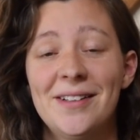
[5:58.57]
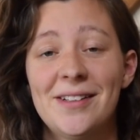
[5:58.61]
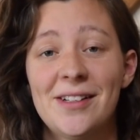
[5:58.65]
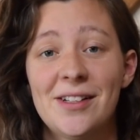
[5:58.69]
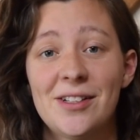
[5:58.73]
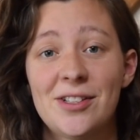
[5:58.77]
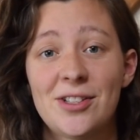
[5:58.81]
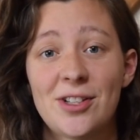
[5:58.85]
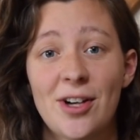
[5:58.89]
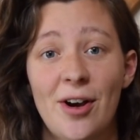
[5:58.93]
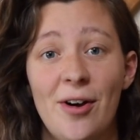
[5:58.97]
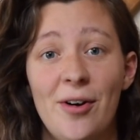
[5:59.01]

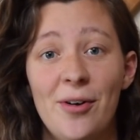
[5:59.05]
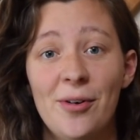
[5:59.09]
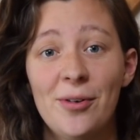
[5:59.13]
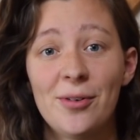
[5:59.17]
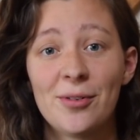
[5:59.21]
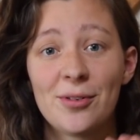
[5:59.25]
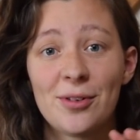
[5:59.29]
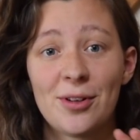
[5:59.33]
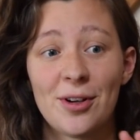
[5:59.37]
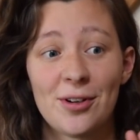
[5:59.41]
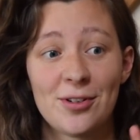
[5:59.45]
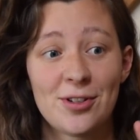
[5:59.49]

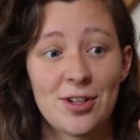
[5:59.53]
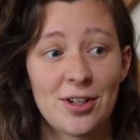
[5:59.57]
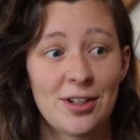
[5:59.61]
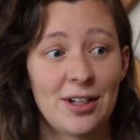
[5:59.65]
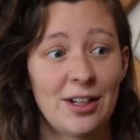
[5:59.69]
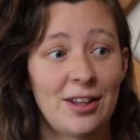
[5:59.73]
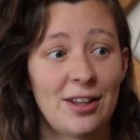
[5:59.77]
So those are the